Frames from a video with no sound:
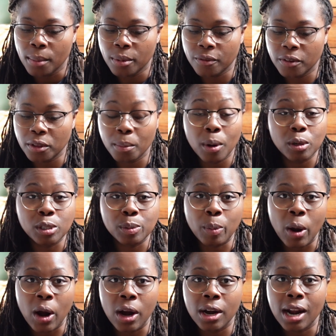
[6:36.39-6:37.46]
but for the most
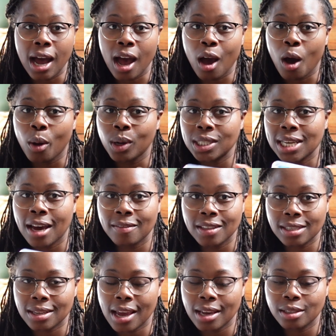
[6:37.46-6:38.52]
part I always have
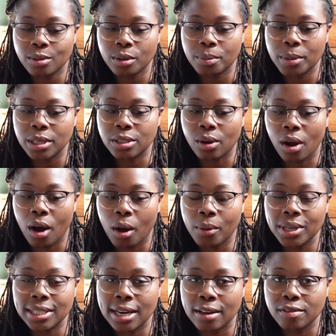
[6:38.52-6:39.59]
this case with me, so I
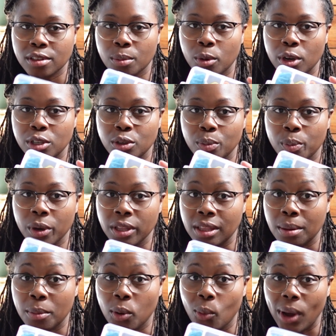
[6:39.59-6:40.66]
always have somewhere to put
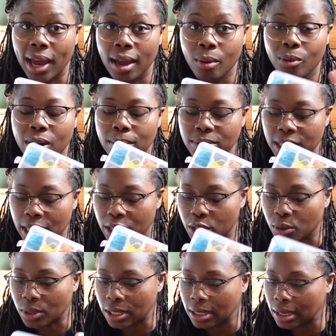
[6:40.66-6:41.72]
them away when I'm done
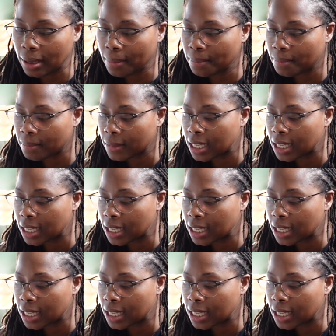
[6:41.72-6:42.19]
using them.